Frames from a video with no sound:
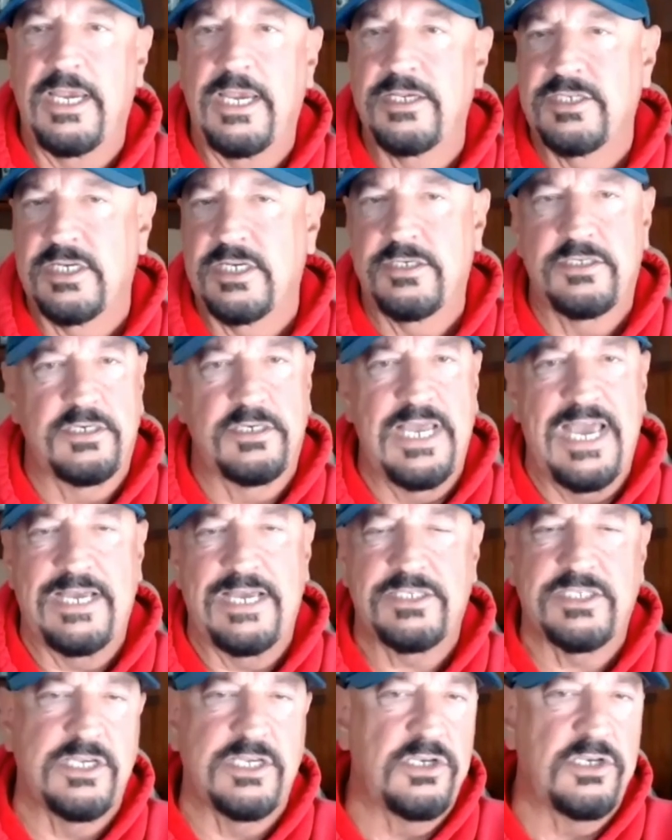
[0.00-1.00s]
Is it
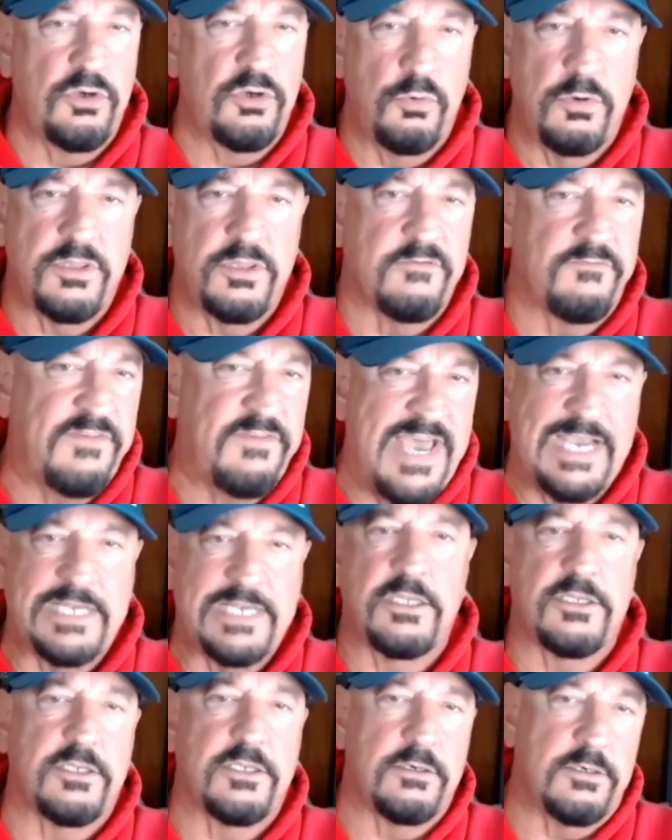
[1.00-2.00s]
has to do with the
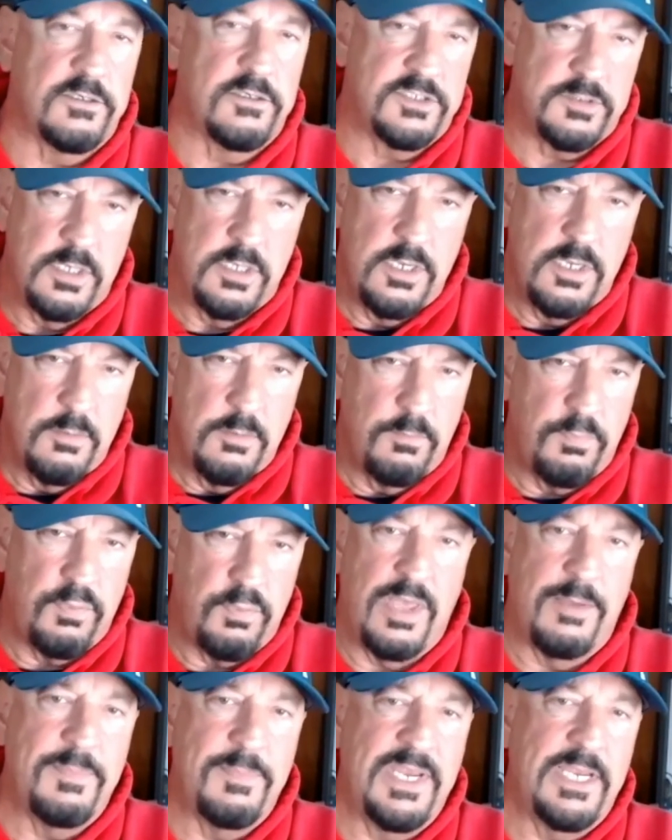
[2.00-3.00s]
fact that there's
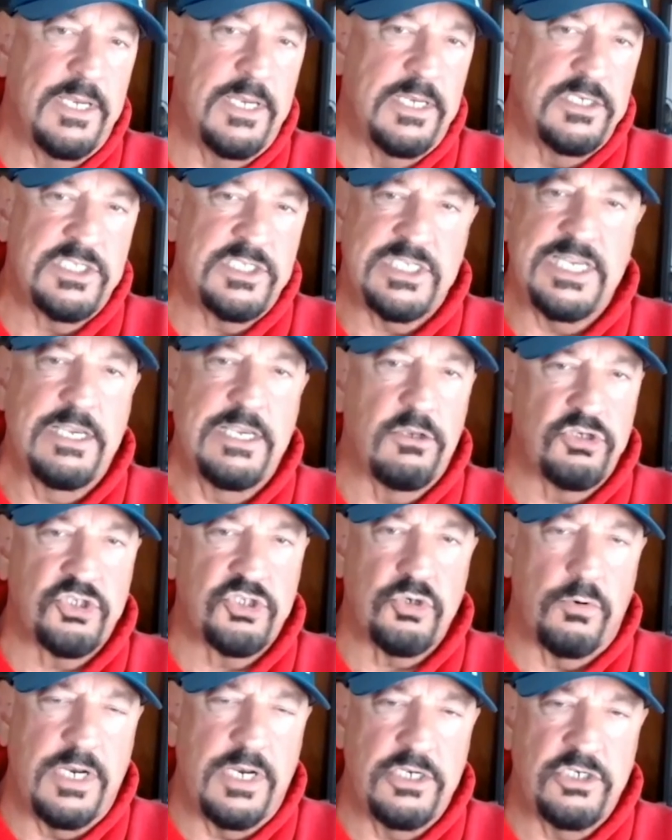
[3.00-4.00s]
plumbing and steel
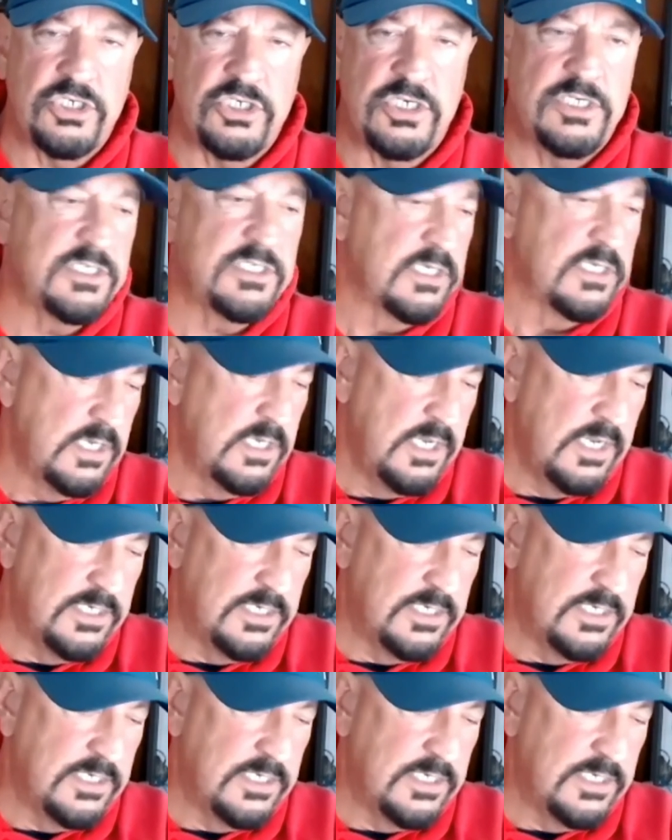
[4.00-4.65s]
shortages?